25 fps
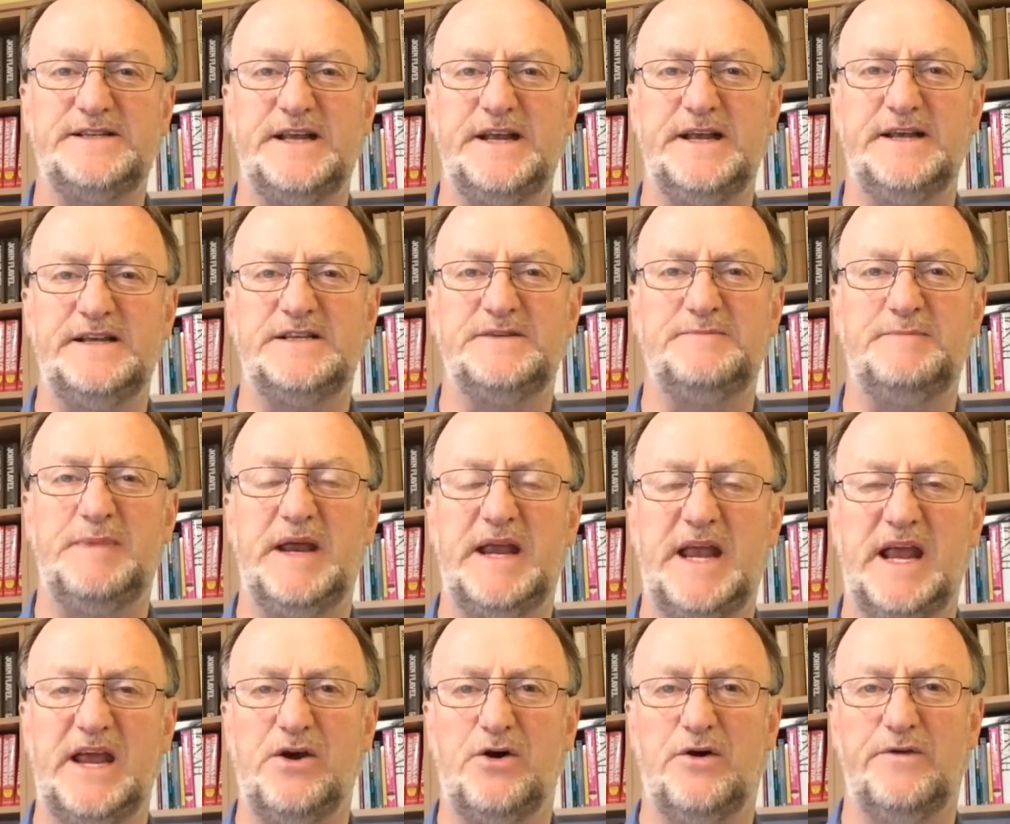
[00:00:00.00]
He's
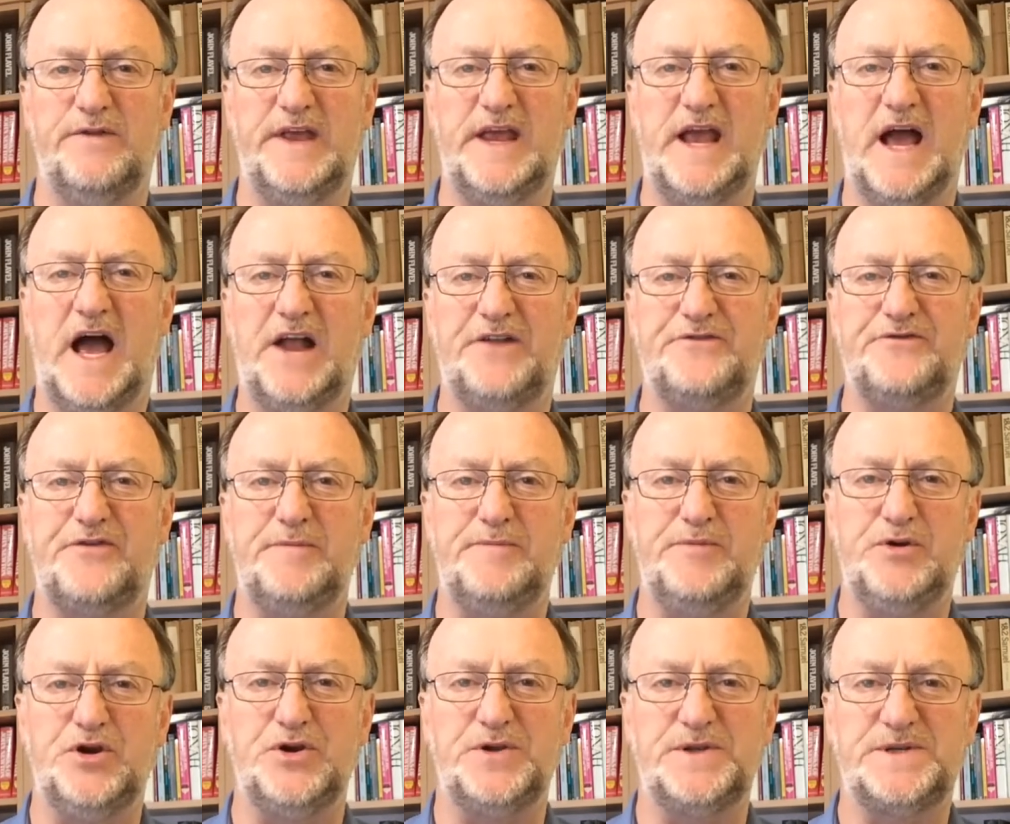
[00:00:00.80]
speaking on the
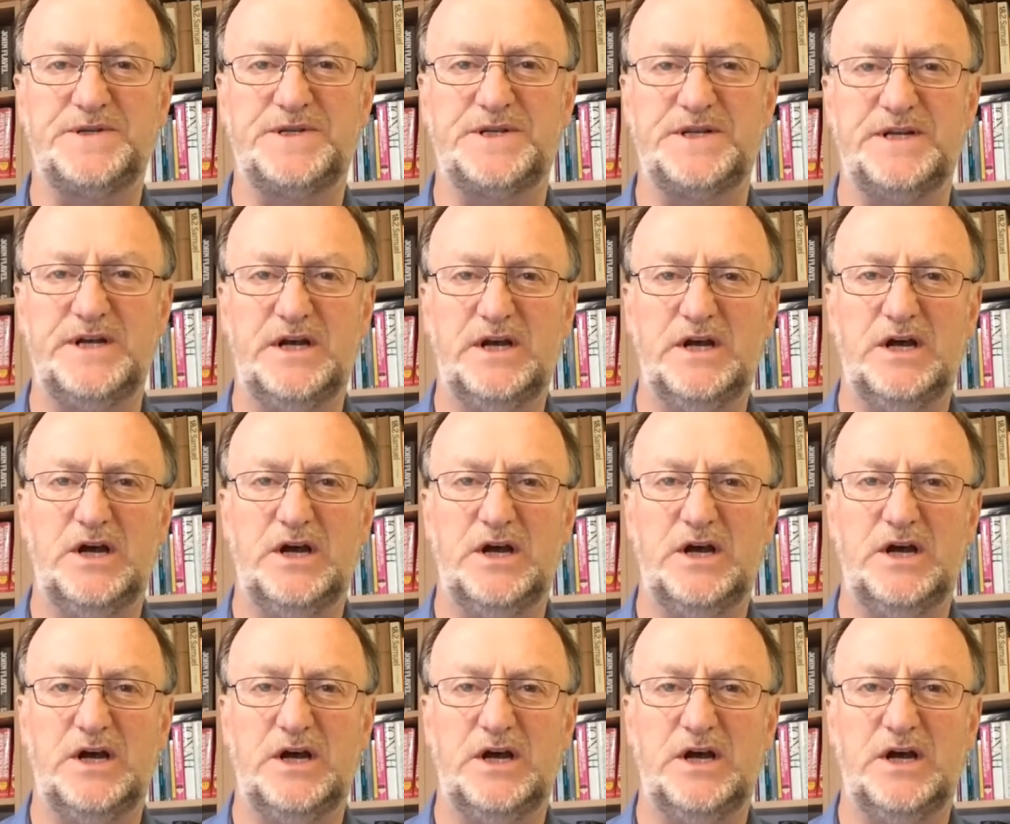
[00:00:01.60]
attributes